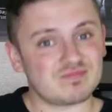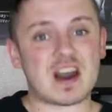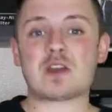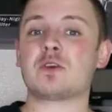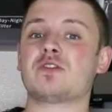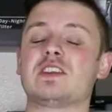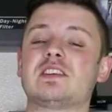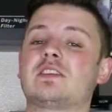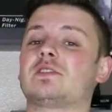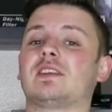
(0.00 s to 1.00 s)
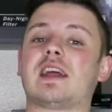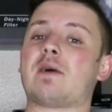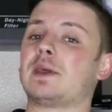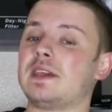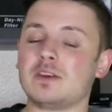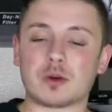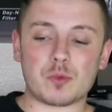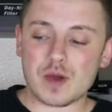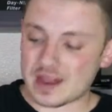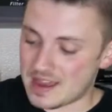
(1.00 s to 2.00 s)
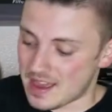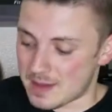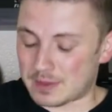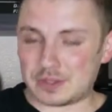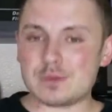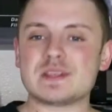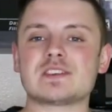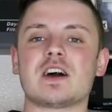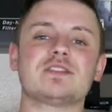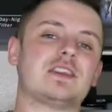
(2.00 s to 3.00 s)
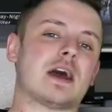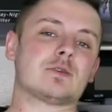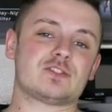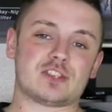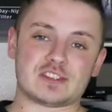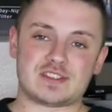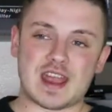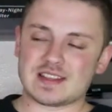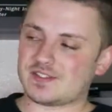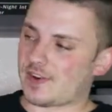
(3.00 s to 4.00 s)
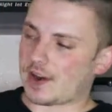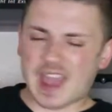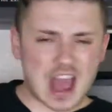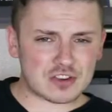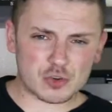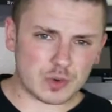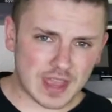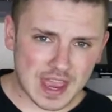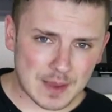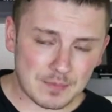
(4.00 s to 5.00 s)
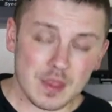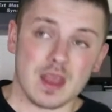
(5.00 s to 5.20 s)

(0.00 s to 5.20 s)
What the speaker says: I don't know if Nintendo's allowing it or what, but Ubisoft announced Just Dance, very casual game.